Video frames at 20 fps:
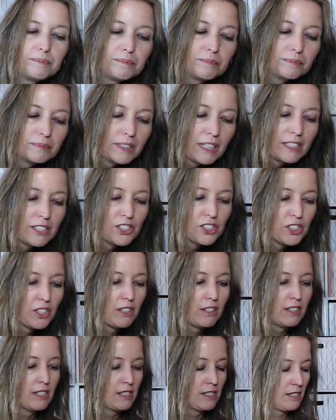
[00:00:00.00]
gotta show you
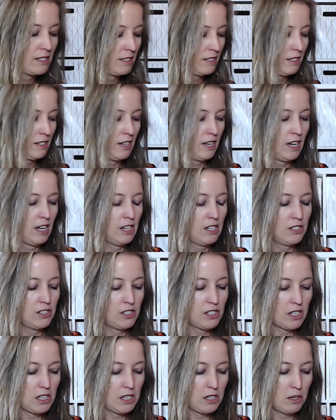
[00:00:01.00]
this.
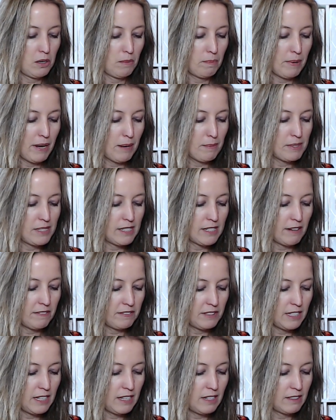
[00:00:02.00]
So Pam and
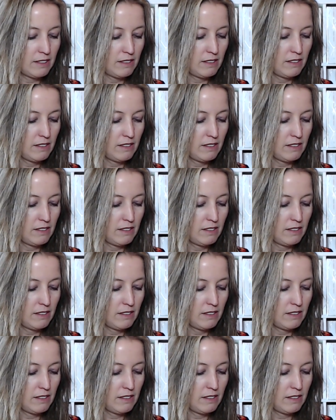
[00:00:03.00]
Stephanie